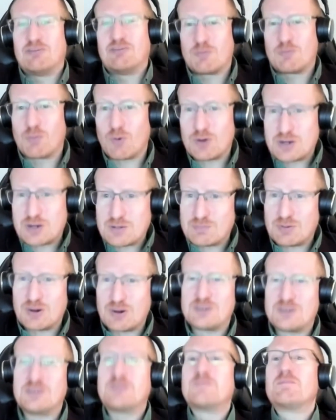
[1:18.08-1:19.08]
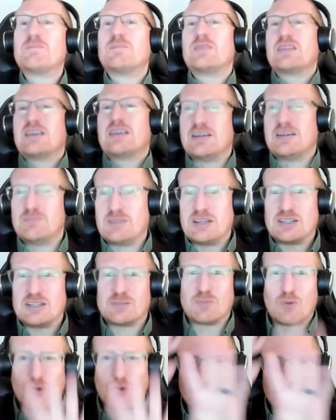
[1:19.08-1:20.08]
reporting burden. It means
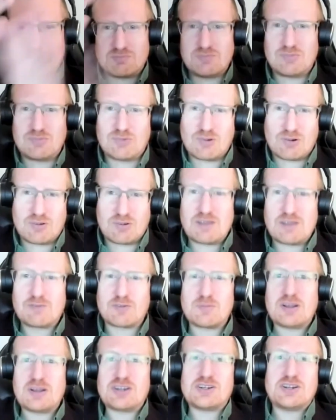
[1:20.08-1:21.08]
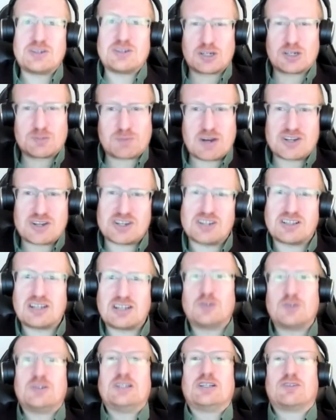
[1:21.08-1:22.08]
more information in your spreadsheet
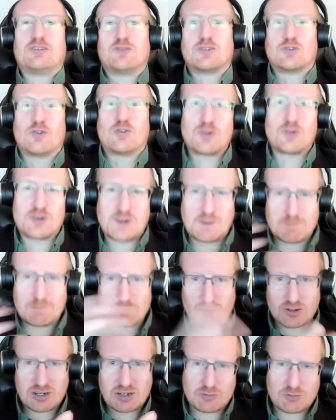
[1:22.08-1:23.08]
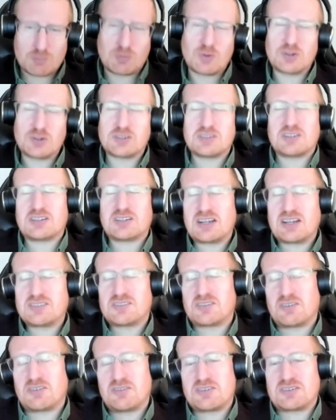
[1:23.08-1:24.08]
that you need to record and report to the tax
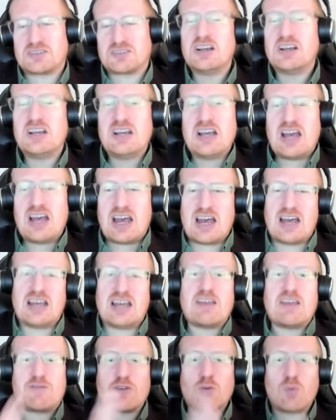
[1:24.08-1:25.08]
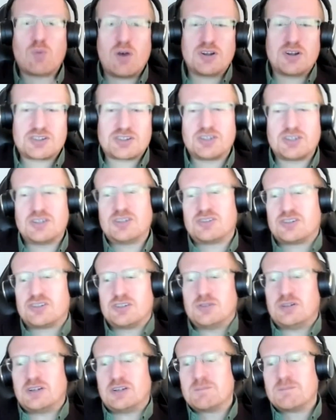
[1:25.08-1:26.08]
authorities. If you want to
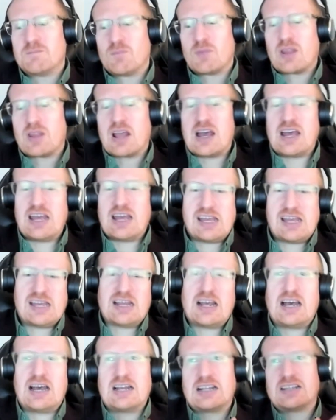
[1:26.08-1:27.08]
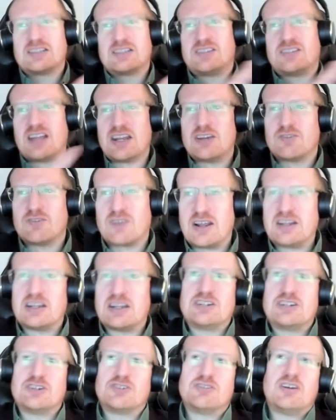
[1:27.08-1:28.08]
do it at a steady rate
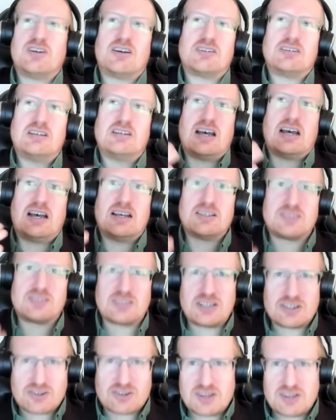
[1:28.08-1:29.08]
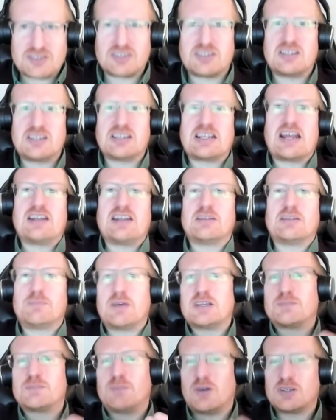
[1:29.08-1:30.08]
and you're not as interested in getting the
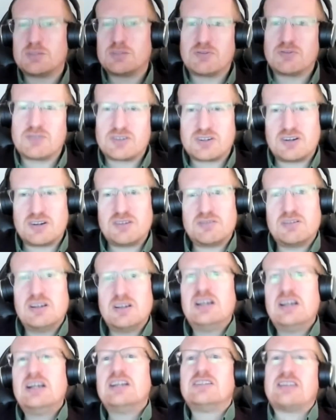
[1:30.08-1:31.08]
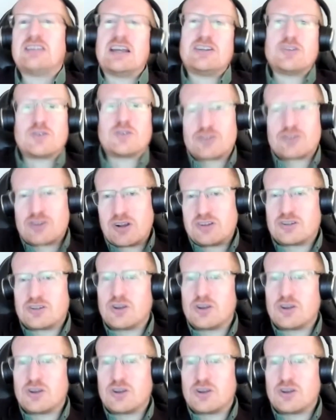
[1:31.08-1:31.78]
best possible return, then you can trade